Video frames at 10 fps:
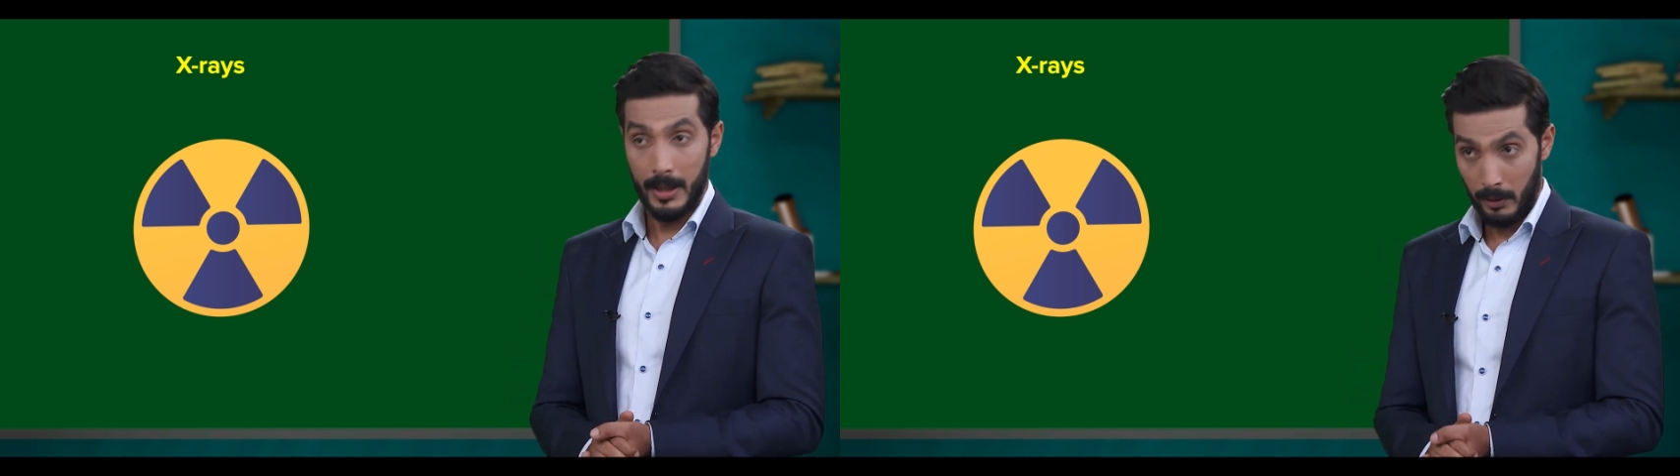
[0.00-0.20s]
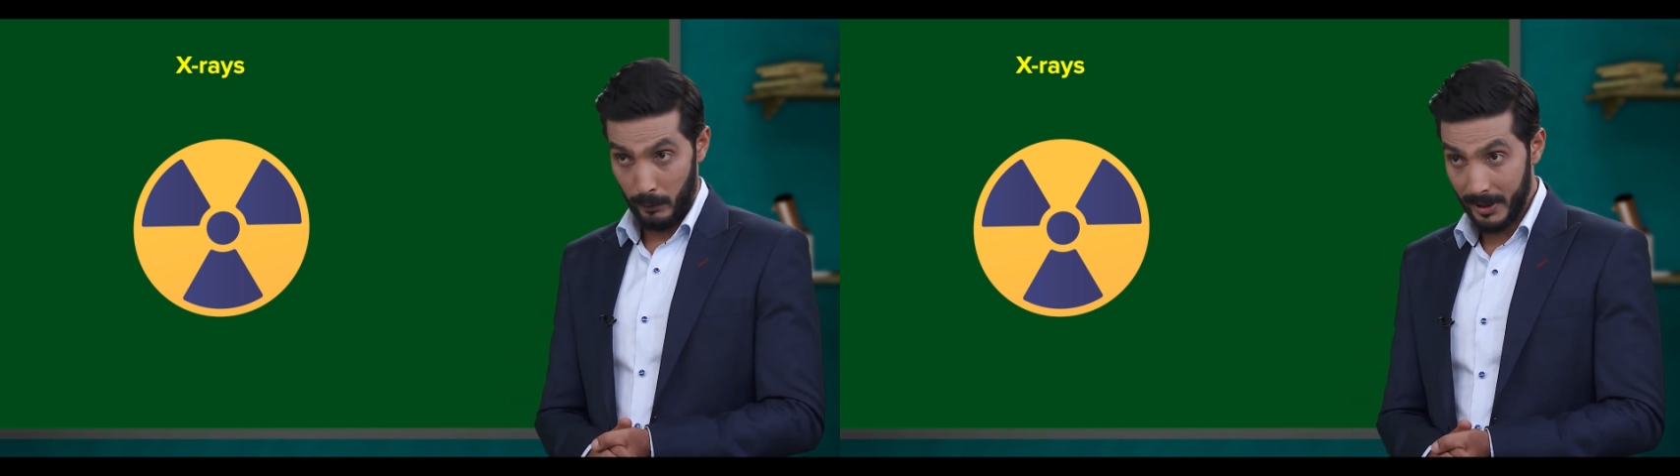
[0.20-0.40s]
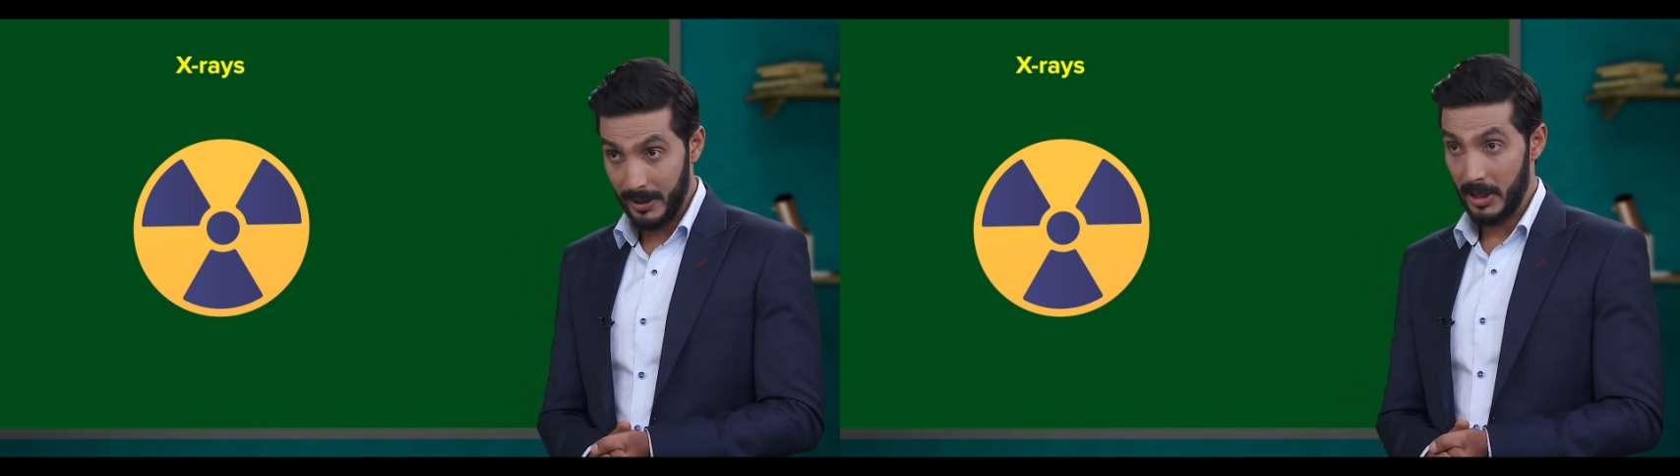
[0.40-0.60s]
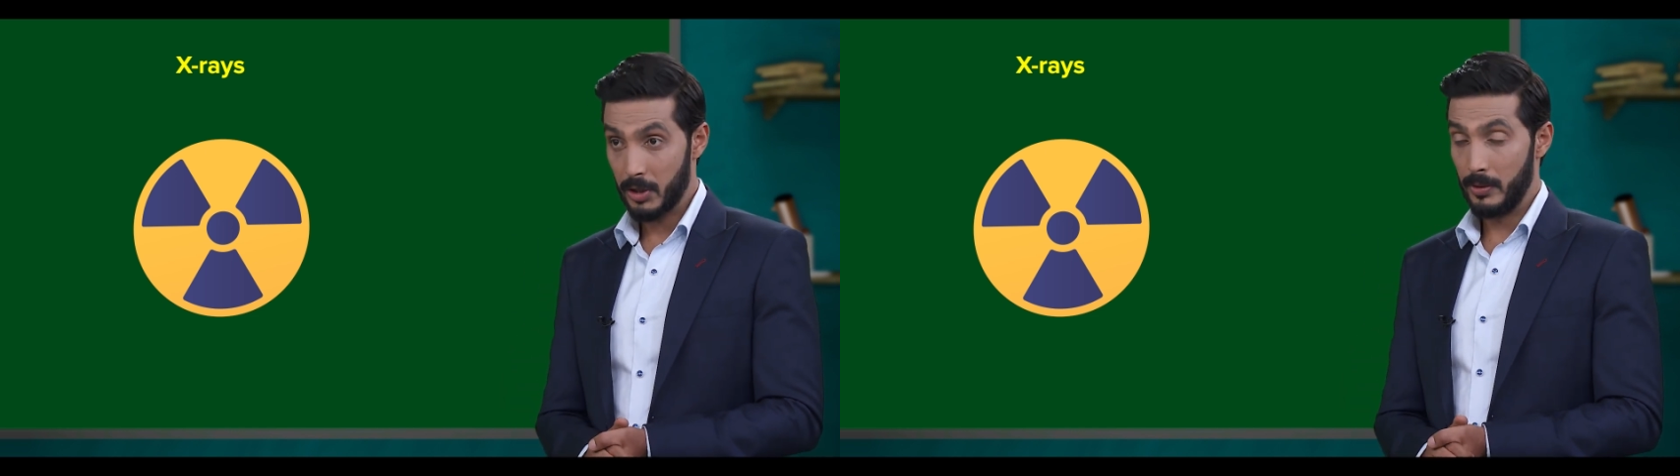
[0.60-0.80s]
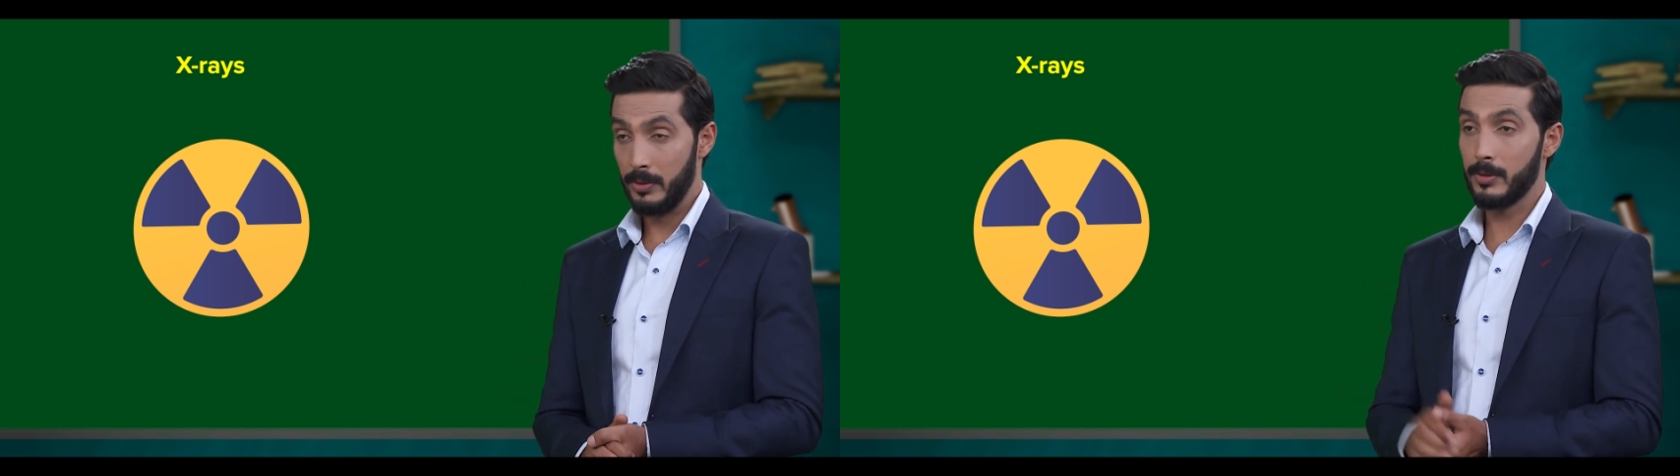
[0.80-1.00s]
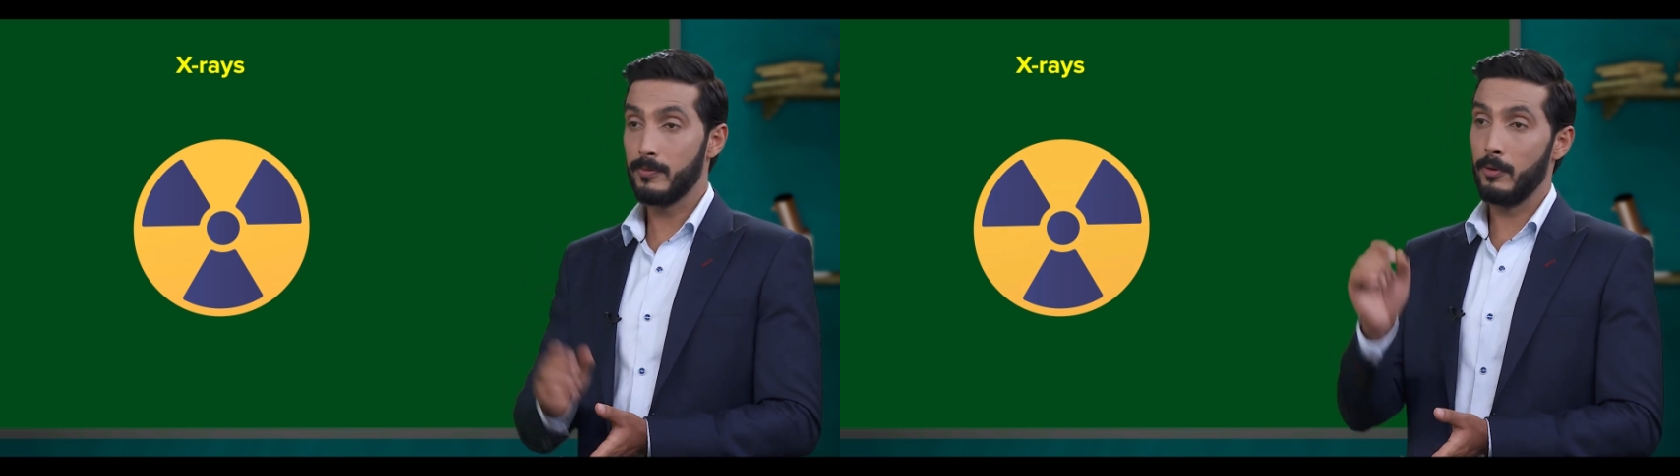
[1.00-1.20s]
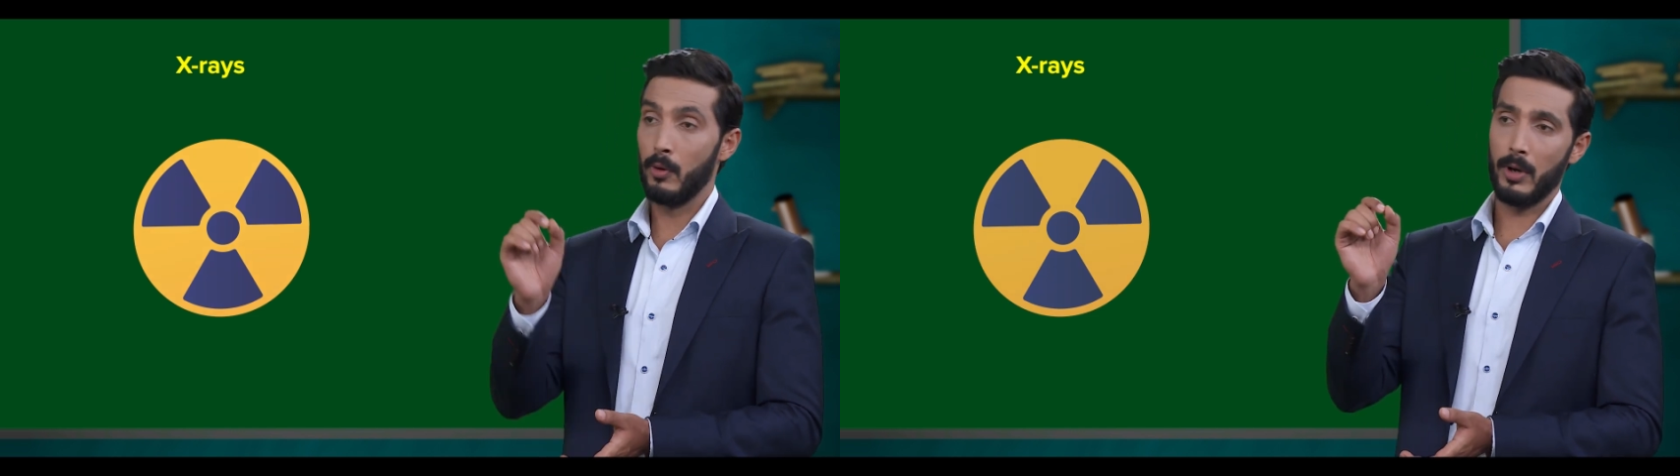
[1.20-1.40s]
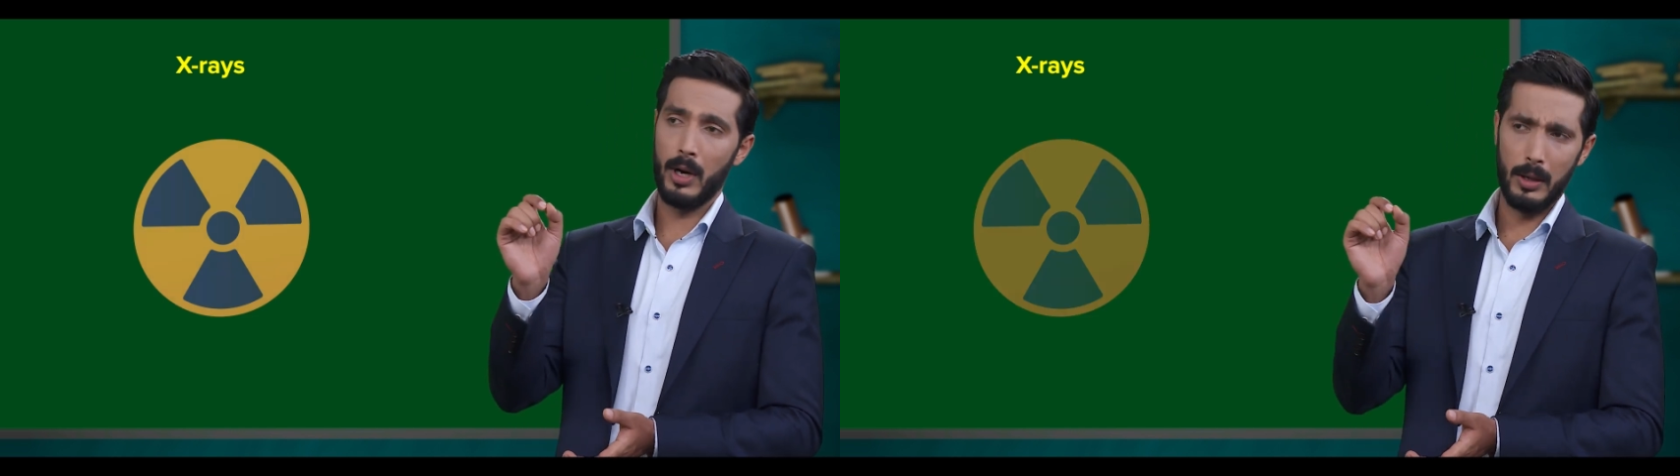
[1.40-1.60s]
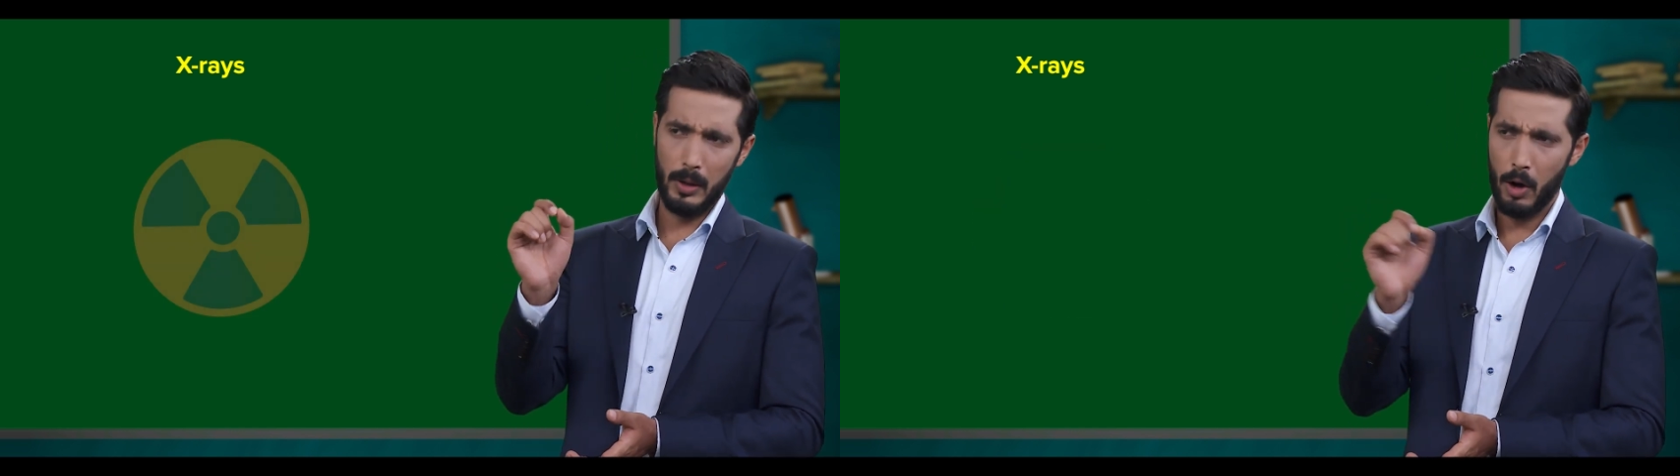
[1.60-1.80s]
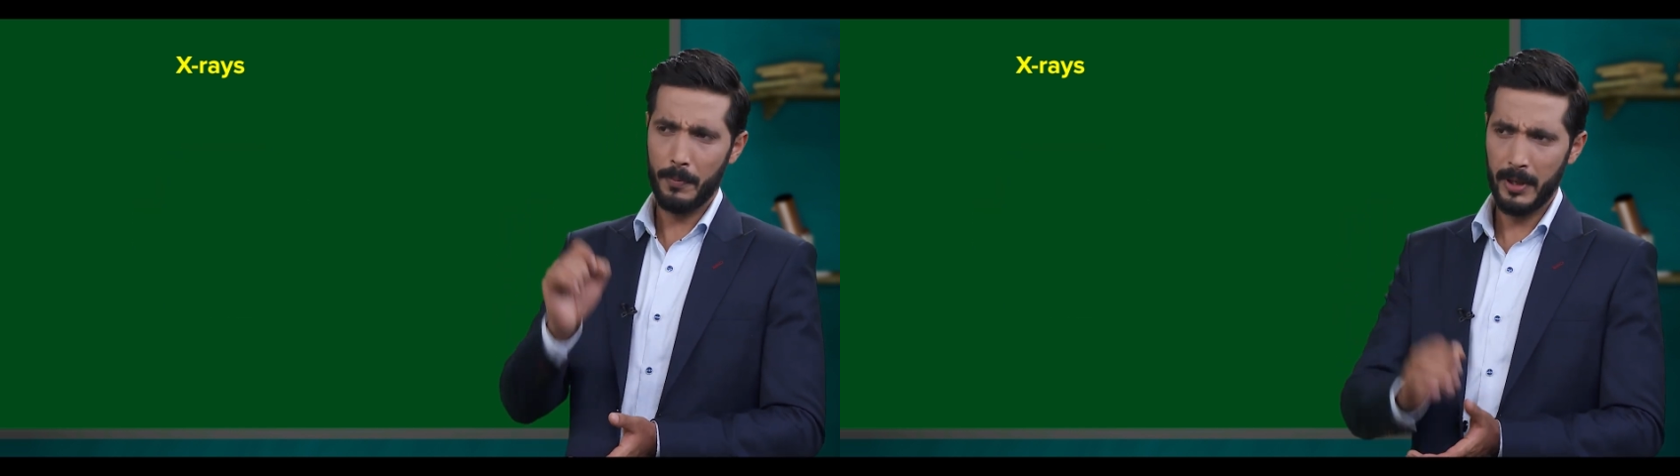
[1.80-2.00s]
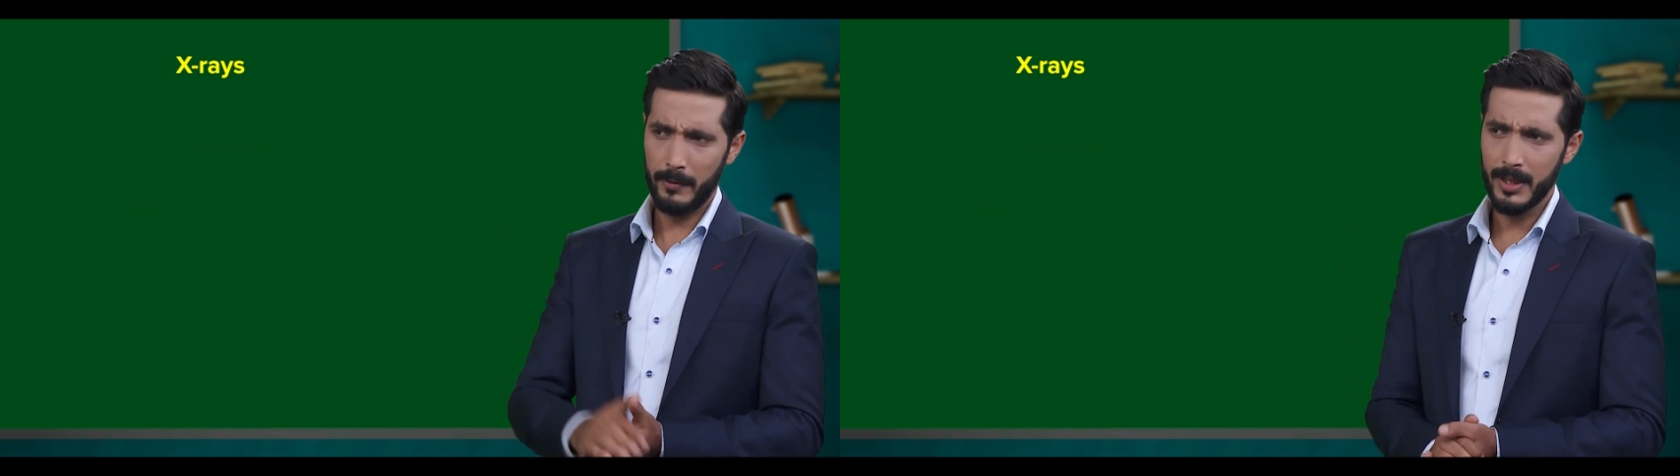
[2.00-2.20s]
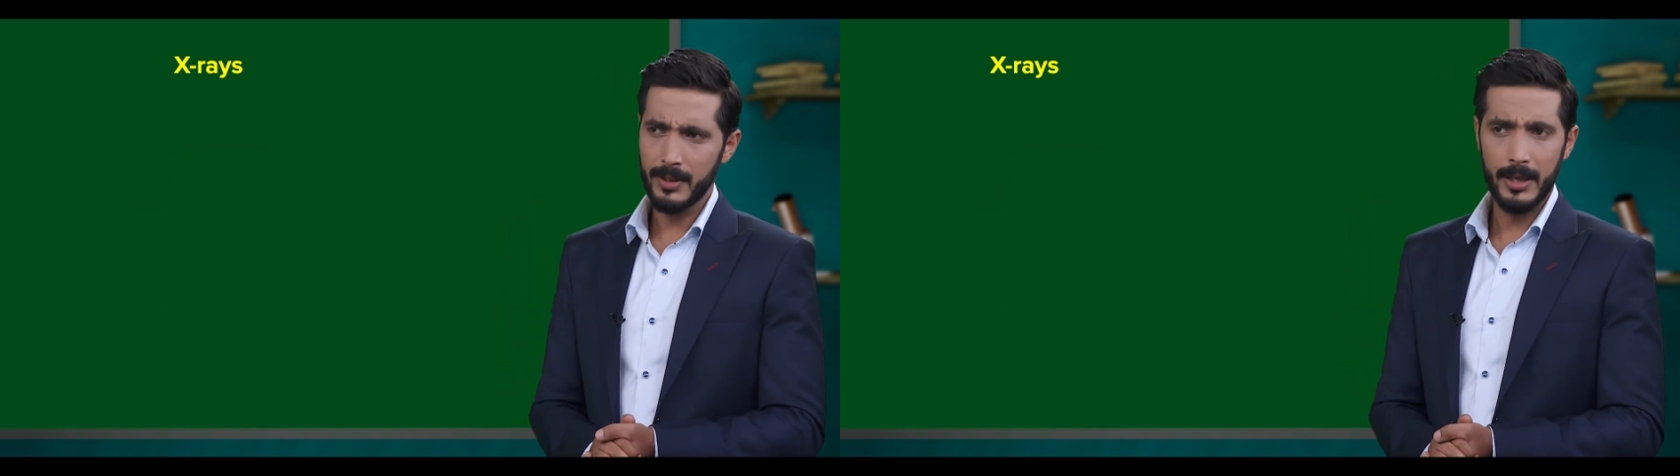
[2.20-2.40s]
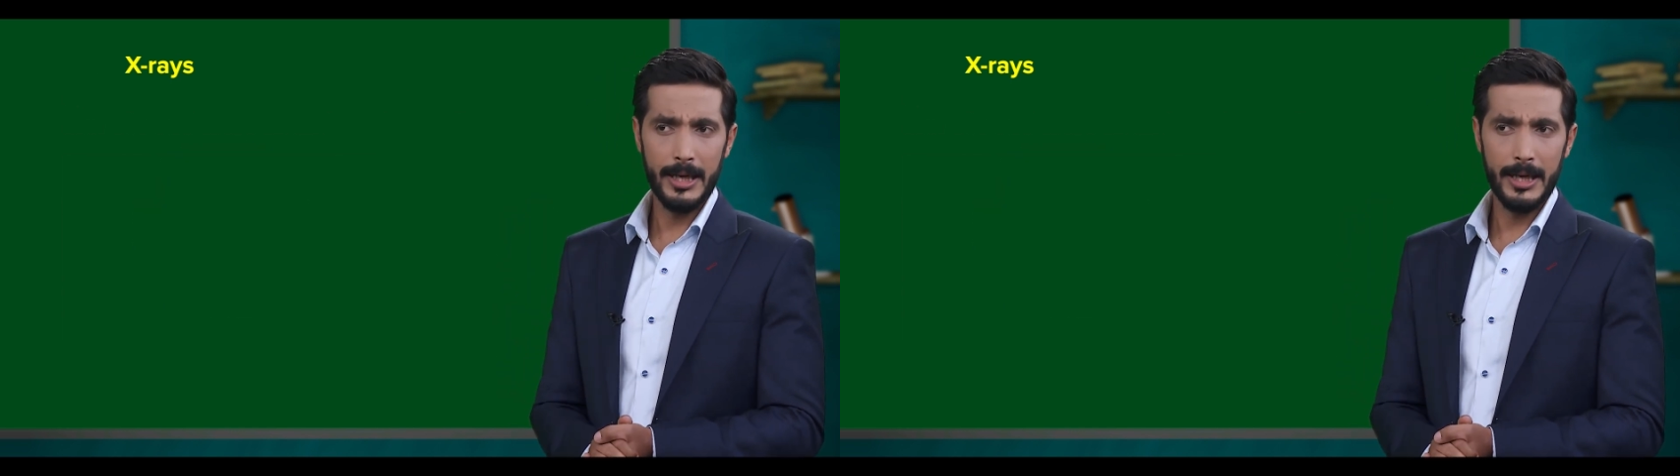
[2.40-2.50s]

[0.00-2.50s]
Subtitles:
radiations for a long period,